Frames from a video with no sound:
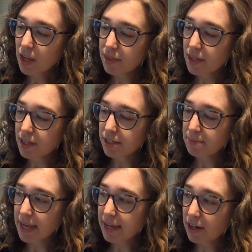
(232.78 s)
this
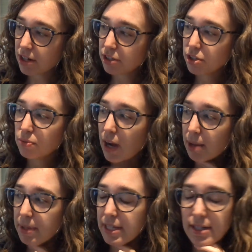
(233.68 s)
main character,
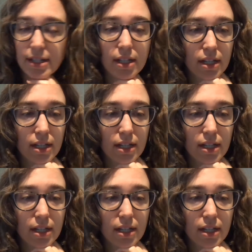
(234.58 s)
Robin,